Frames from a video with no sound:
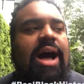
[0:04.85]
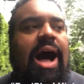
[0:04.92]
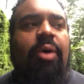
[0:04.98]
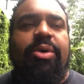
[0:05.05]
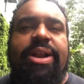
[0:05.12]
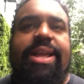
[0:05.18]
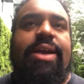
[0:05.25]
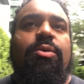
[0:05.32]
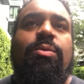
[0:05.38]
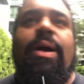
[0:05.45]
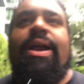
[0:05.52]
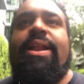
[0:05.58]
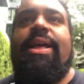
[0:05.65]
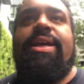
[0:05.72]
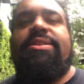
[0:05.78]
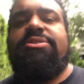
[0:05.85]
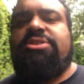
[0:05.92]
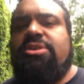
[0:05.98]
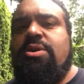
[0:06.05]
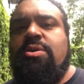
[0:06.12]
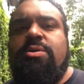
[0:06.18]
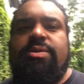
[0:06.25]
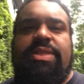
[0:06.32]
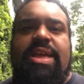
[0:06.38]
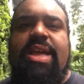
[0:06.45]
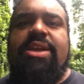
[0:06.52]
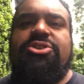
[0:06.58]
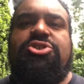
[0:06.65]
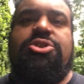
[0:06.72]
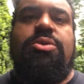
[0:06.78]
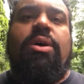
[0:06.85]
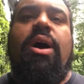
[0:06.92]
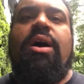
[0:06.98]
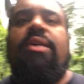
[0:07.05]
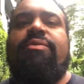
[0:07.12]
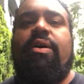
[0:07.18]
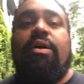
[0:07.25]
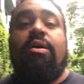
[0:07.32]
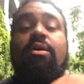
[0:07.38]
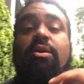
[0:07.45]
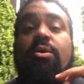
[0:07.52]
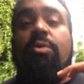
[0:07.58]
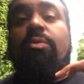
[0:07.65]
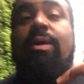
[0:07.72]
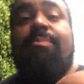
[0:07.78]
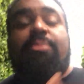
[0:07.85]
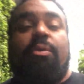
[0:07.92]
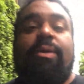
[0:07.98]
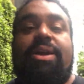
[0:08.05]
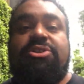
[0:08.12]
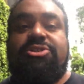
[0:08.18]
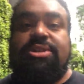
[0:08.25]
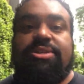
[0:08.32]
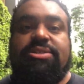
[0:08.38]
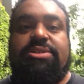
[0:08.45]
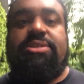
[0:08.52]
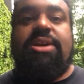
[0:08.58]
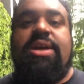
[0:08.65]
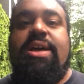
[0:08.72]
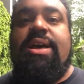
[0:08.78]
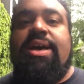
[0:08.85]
I want to get right into the issue of reparations.